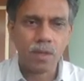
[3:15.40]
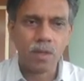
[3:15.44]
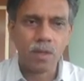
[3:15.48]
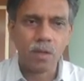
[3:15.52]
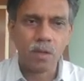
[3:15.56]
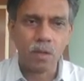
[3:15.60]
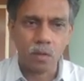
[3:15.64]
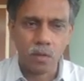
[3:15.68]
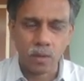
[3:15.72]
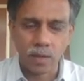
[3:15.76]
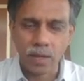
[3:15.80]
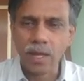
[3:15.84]

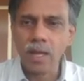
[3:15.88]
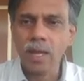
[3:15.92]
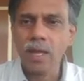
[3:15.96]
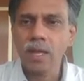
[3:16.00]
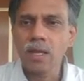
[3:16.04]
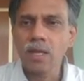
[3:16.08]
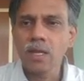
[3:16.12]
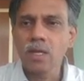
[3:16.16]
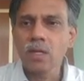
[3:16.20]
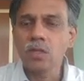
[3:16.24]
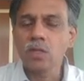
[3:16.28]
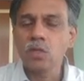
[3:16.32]
Okay,
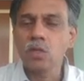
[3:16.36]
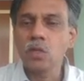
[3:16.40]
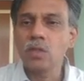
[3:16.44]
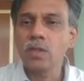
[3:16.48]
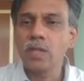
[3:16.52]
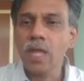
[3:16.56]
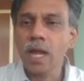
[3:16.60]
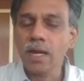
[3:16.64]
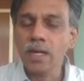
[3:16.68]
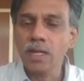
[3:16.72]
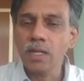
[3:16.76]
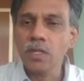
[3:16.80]
so
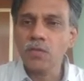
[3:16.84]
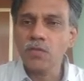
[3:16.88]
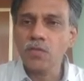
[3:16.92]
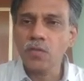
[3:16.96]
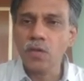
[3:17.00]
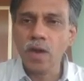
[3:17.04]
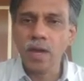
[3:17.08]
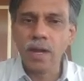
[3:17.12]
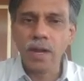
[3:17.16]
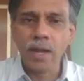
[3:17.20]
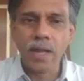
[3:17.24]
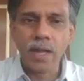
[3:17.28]
that is
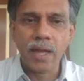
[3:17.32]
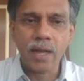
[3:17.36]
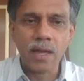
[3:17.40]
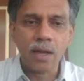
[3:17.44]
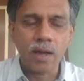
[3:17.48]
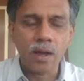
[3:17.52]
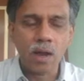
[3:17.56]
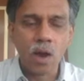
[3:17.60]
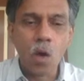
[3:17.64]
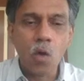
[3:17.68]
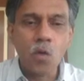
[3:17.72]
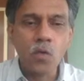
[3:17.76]
for
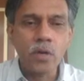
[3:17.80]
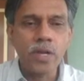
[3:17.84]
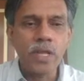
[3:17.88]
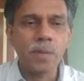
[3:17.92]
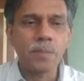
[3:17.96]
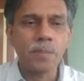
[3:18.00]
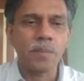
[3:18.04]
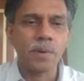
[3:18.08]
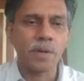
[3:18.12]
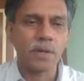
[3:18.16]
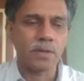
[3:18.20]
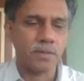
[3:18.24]
a
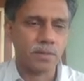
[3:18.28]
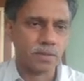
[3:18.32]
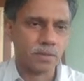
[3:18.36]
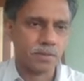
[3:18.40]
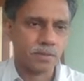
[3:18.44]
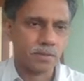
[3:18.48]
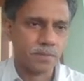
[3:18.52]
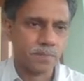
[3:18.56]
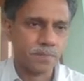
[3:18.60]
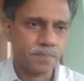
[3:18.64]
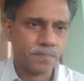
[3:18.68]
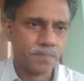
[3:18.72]
counting
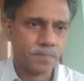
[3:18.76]
process.